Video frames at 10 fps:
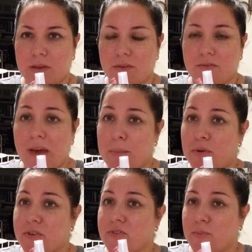
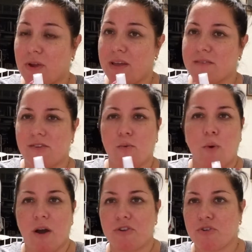fabric sprays. They're
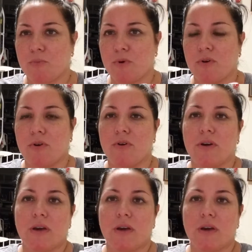washable,